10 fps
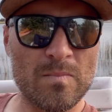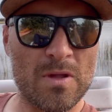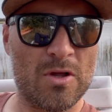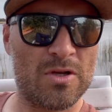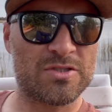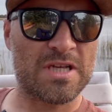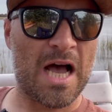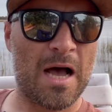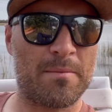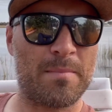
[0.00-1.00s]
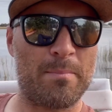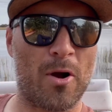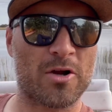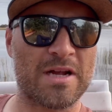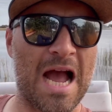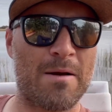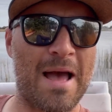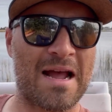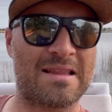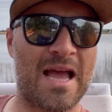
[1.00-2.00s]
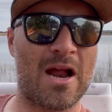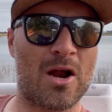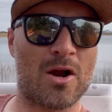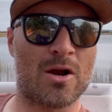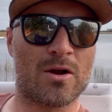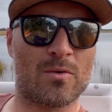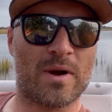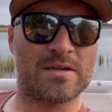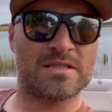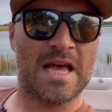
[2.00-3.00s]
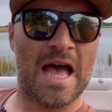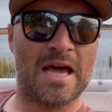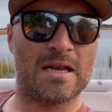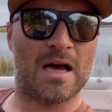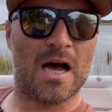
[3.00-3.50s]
there's a bunker guy back there. Where's he at?